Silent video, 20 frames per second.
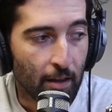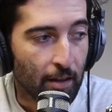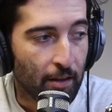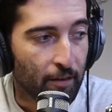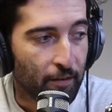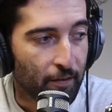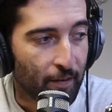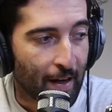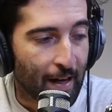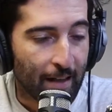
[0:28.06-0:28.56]

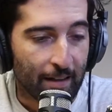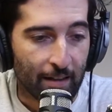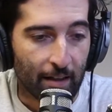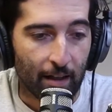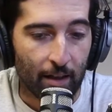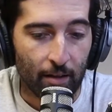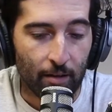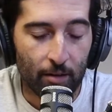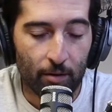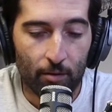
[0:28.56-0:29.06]
the fact
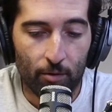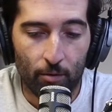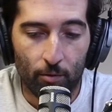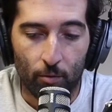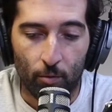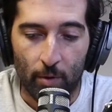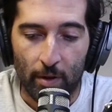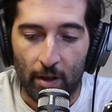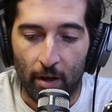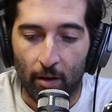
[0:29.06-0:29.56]
that
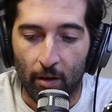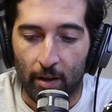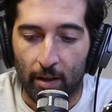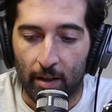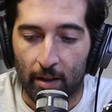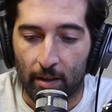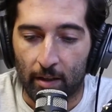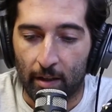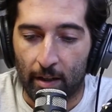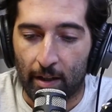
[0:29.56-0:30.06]
we are
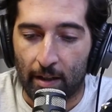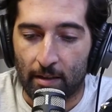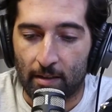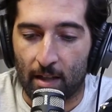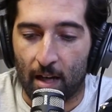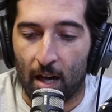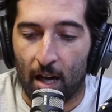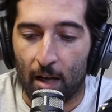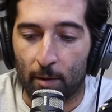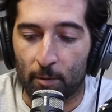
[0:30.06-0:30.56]
in a
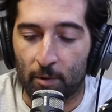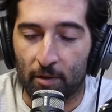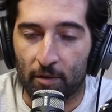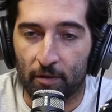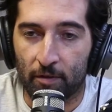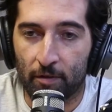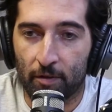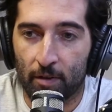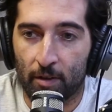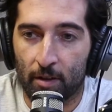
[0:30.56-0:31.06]
time
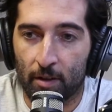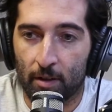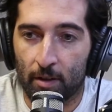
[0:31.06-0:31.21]
of